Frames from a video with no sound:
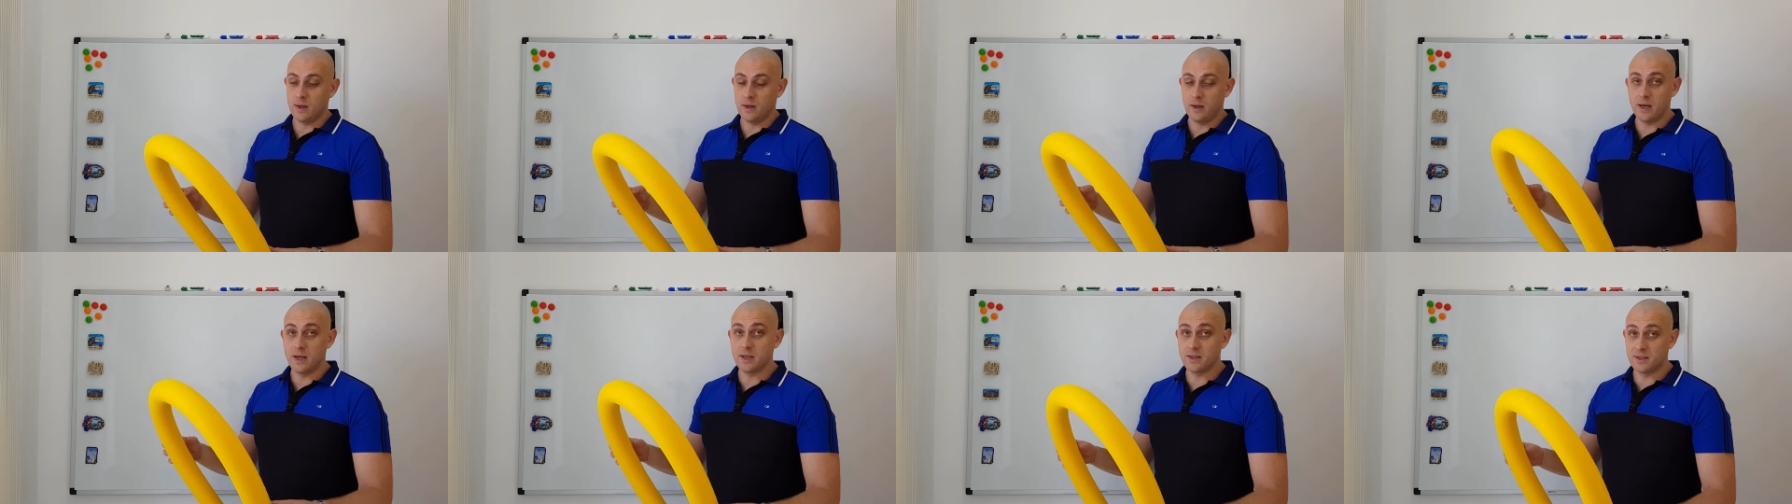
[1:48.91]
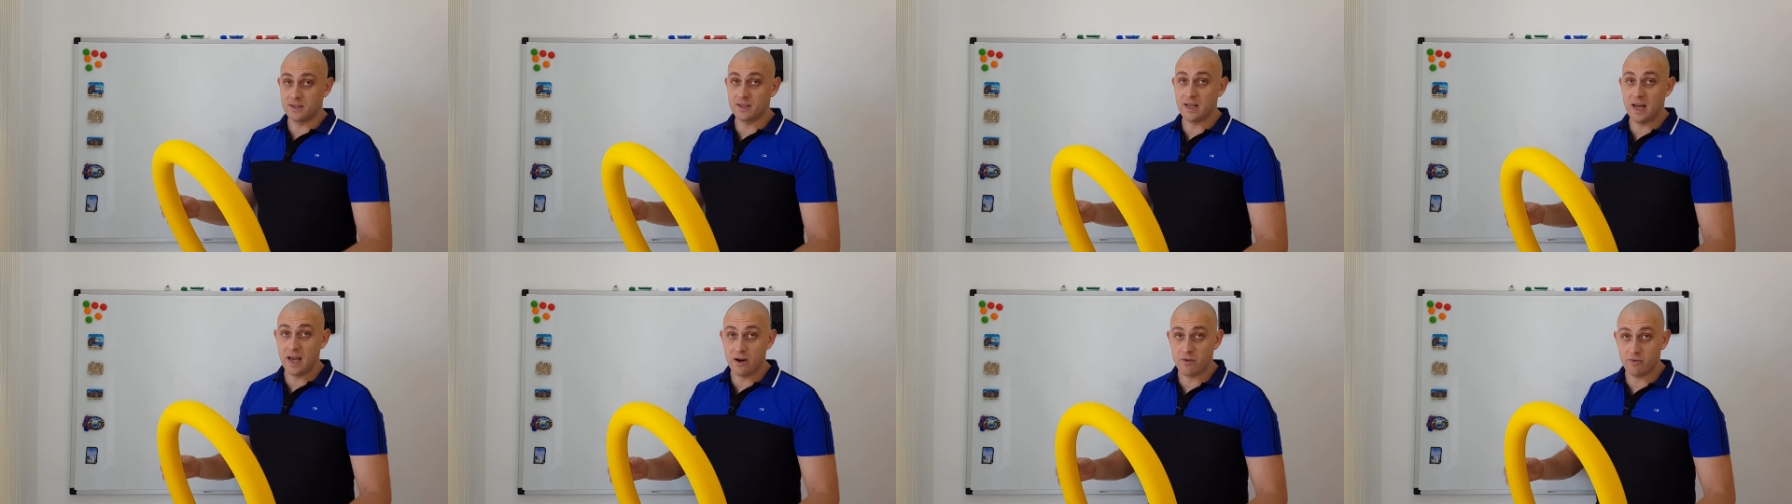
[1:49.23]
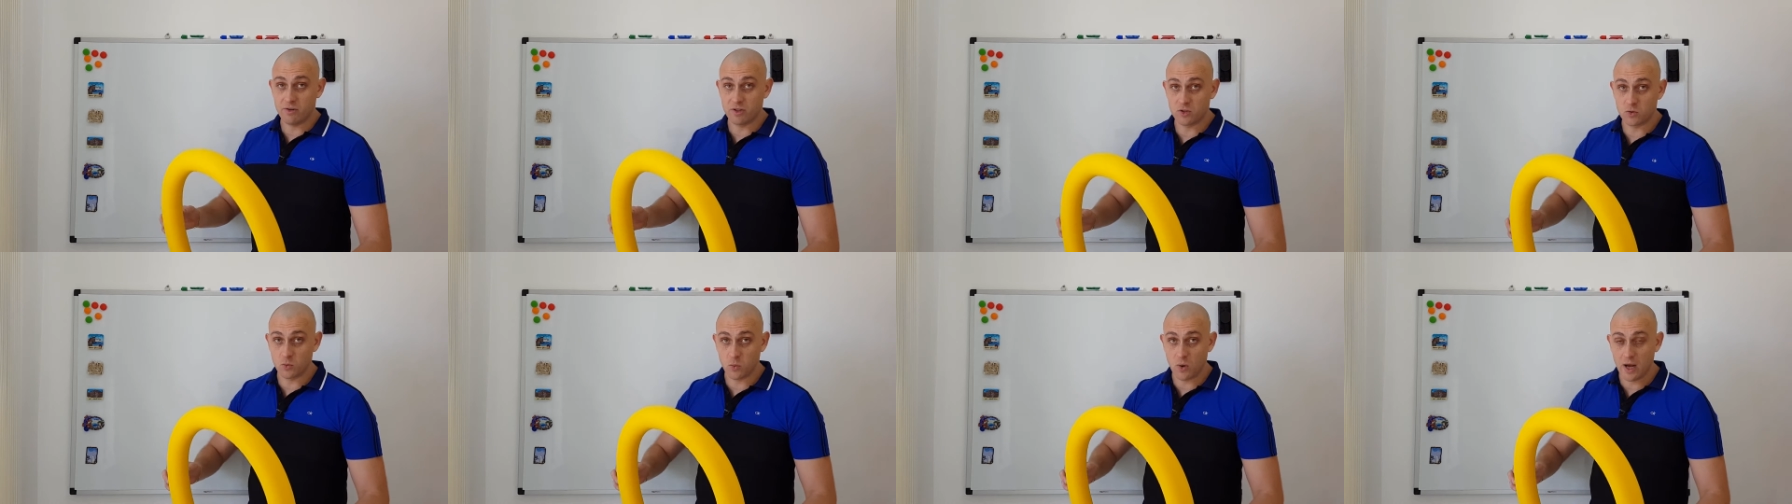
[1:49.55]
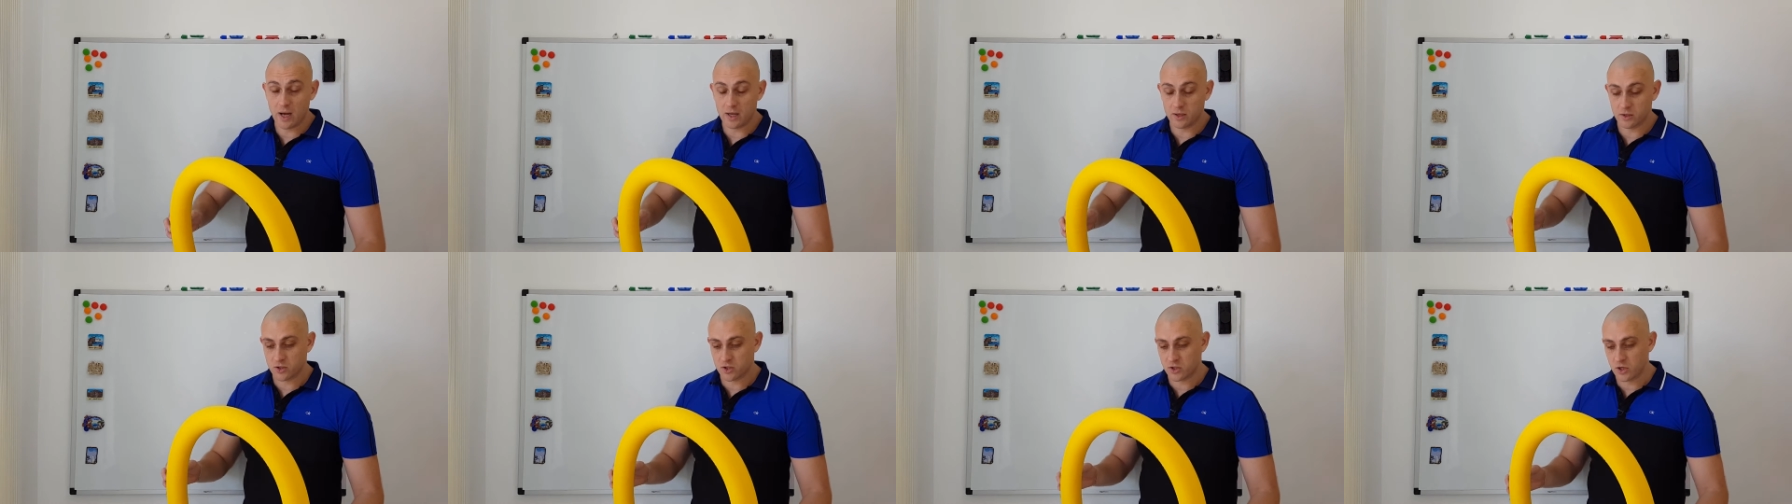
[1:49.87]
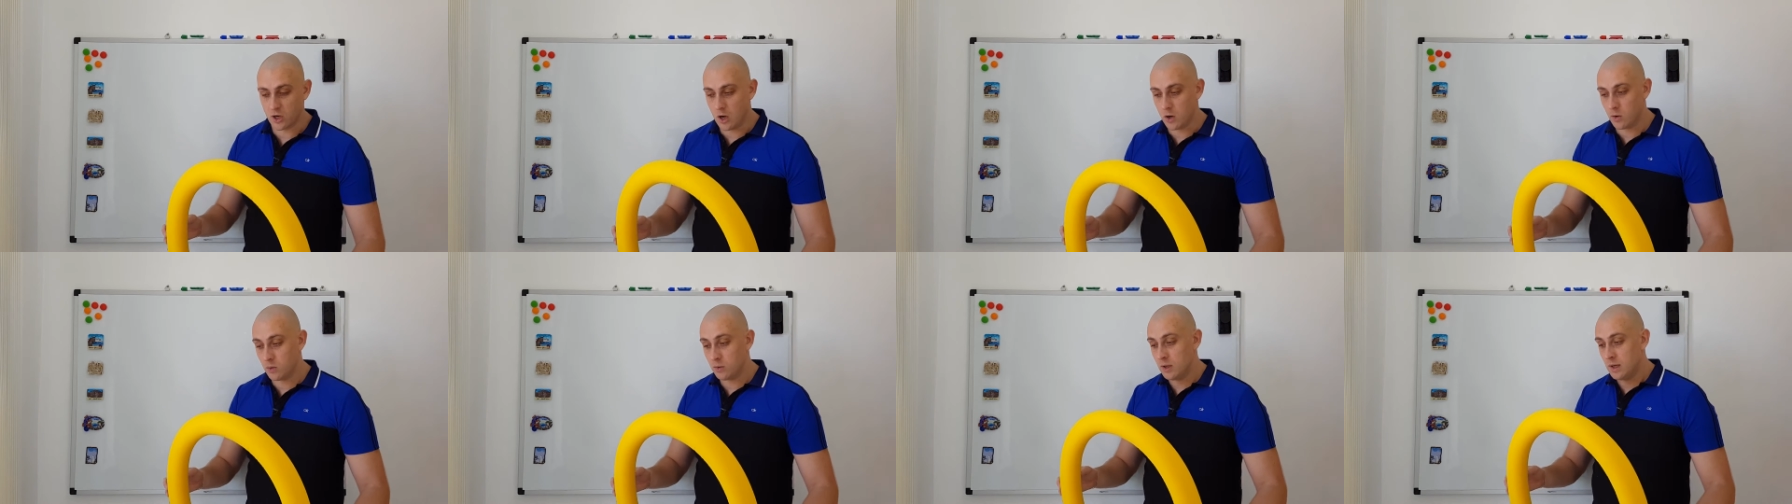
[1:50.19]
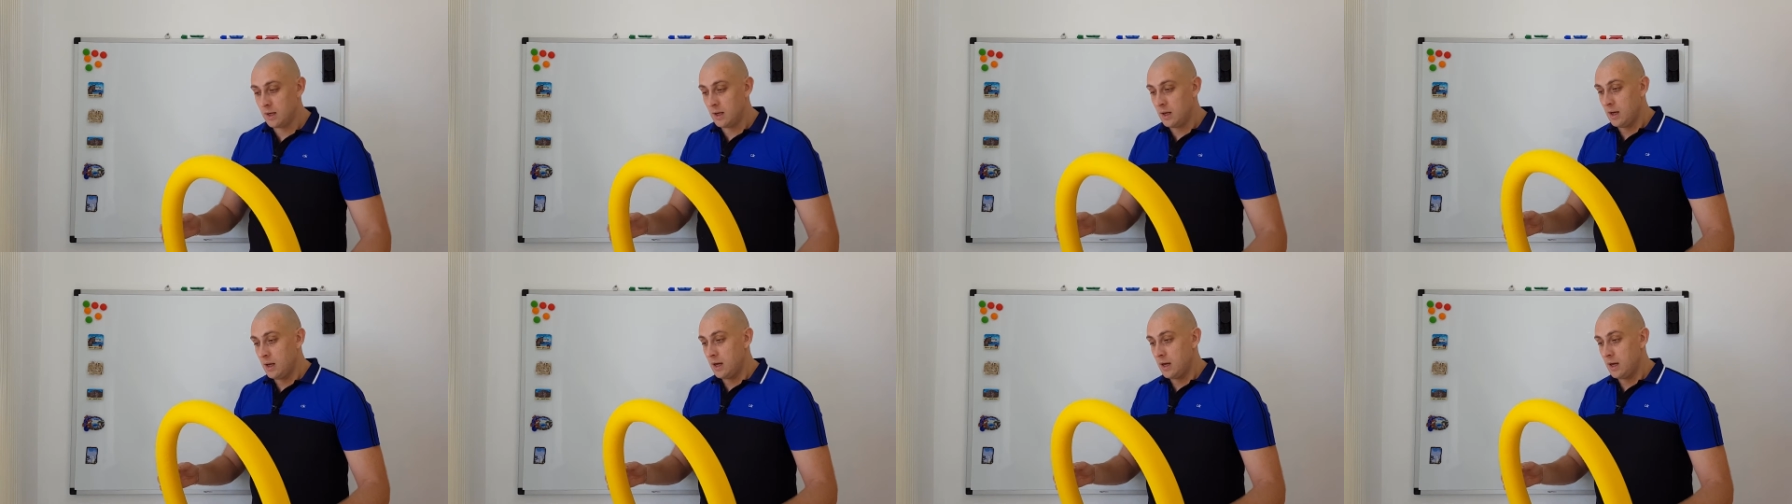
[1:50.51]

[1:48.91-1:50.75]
there as well. So